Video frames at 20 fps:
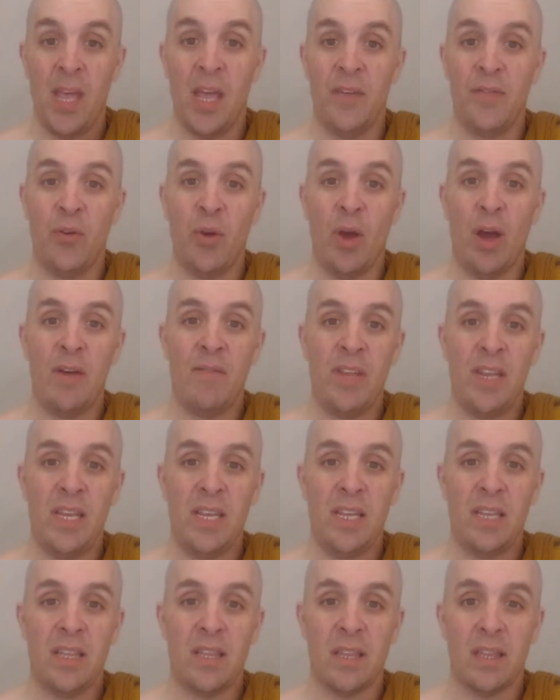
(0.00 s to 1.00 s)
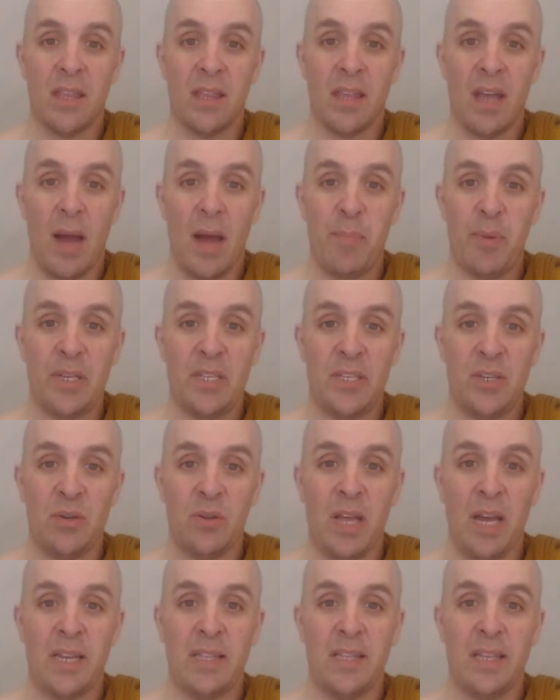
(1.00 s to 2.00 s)
If you have any topics
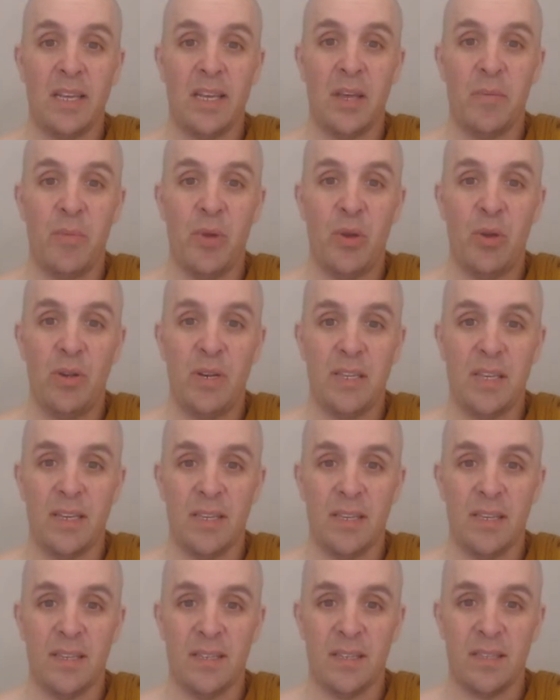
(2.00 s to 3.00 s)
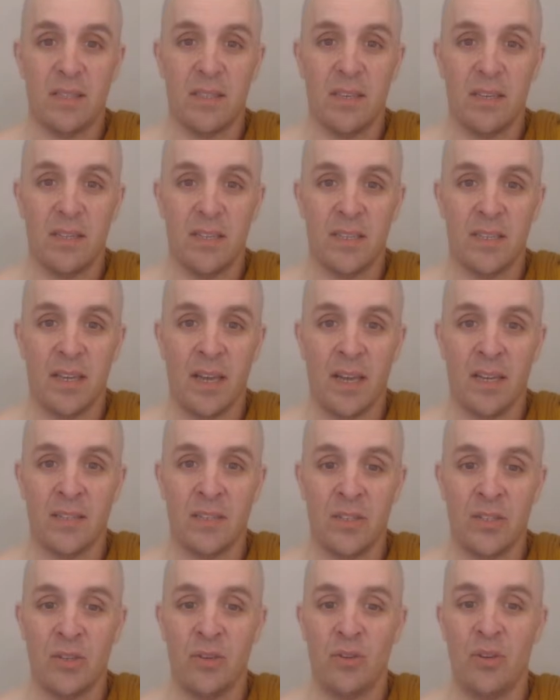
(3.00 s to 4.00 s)
you'd like the community to discuss,
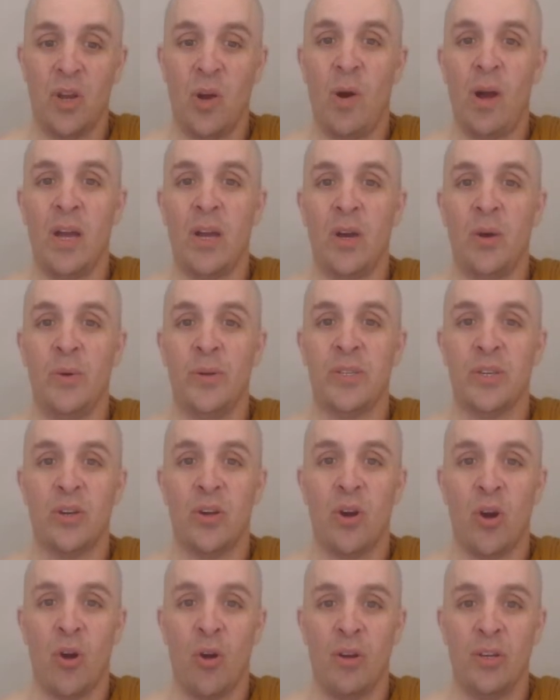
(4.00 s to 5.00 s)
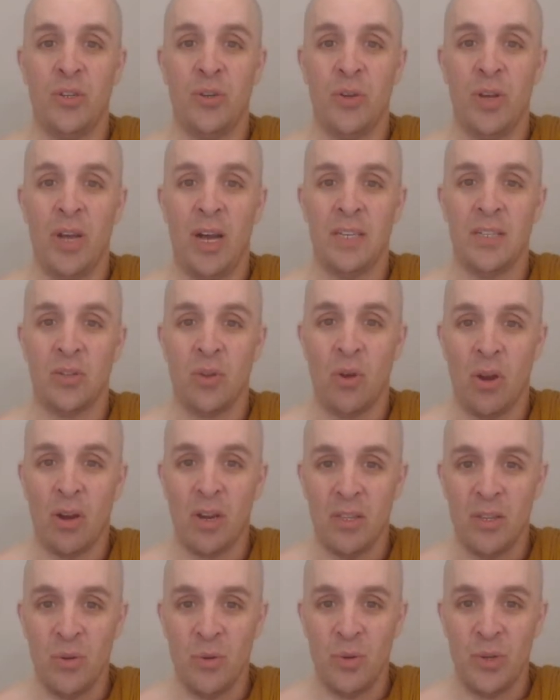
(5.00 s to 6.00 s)
because you know I always encourage you guys
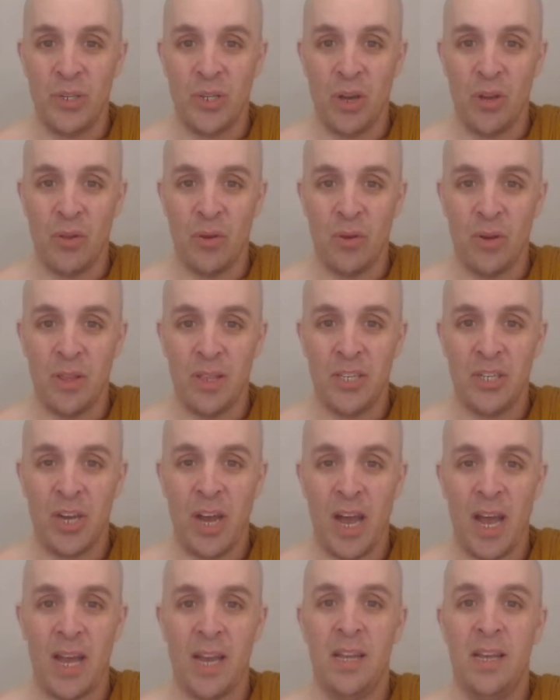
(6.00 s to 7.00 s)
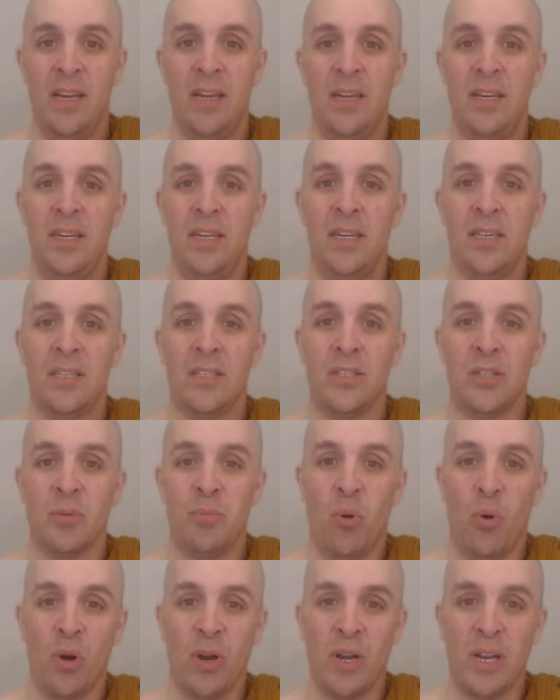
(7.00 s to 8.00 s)
talking to each other in the chat,
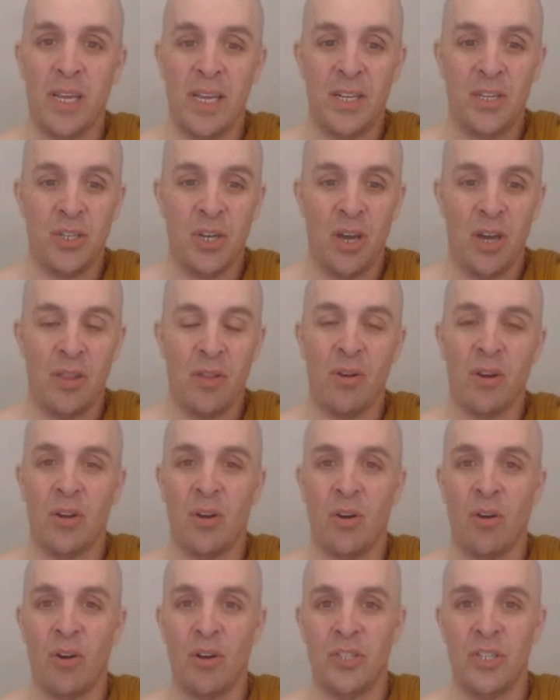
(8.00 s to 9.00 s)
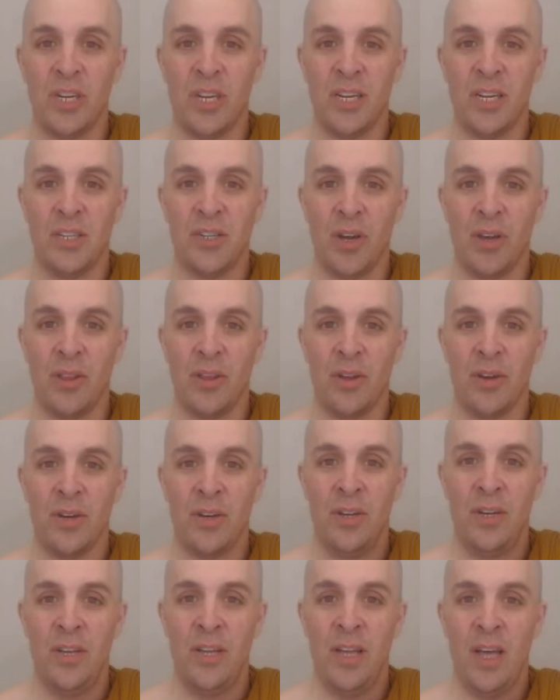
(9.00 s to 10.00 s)
supporting each other, encouraging each other,
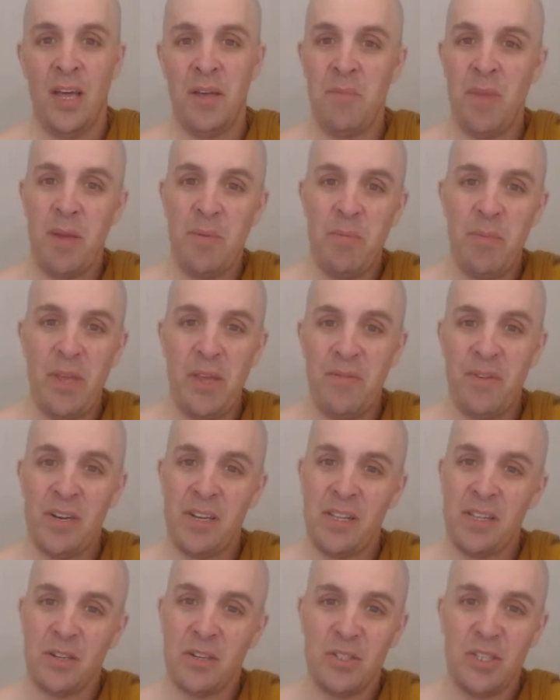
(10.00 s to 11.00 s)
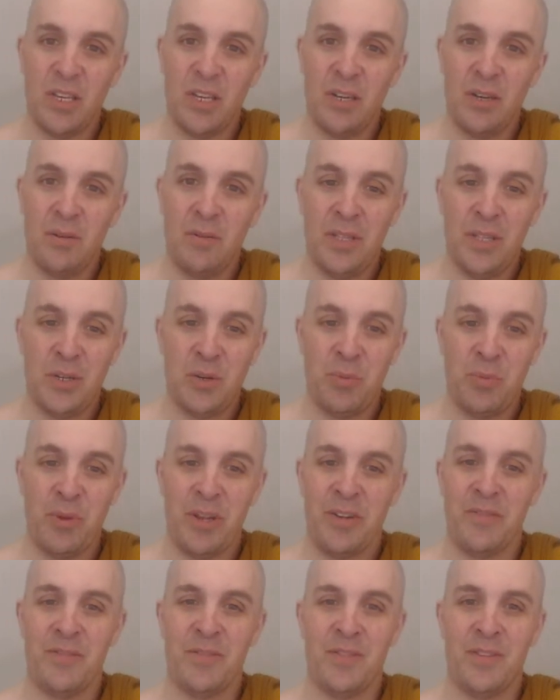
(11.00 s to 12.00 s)
and maybe even a little bit
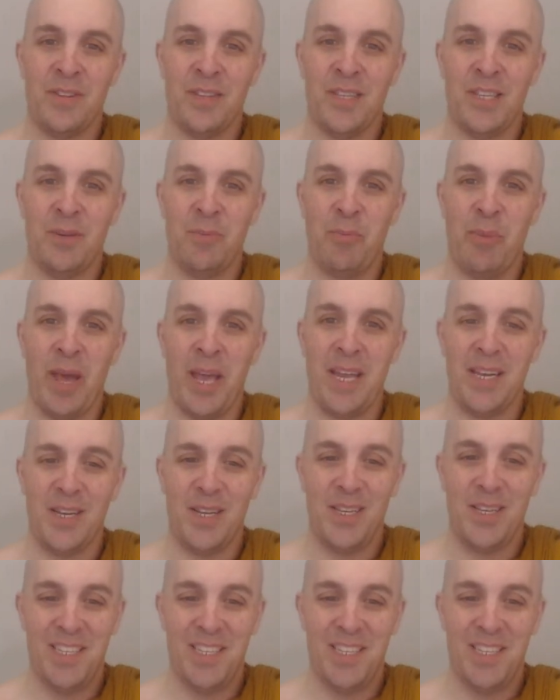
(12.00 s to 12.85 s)
of debate,